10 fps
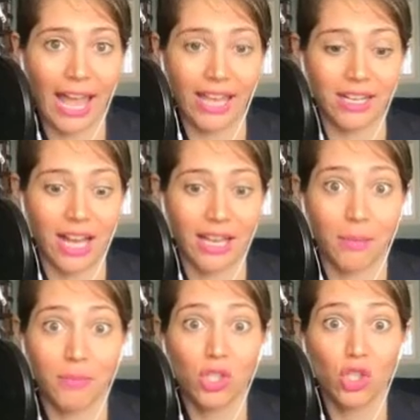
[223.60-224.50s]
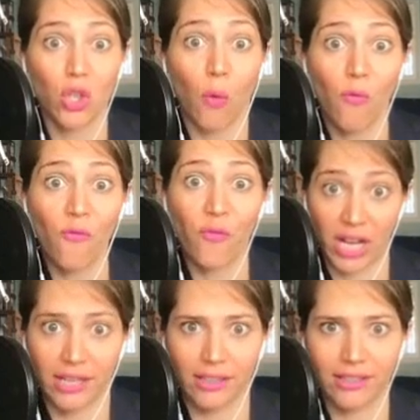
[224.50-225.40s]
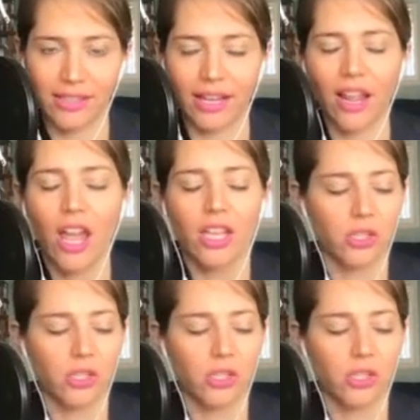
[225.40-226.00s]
and I am so fucking excited.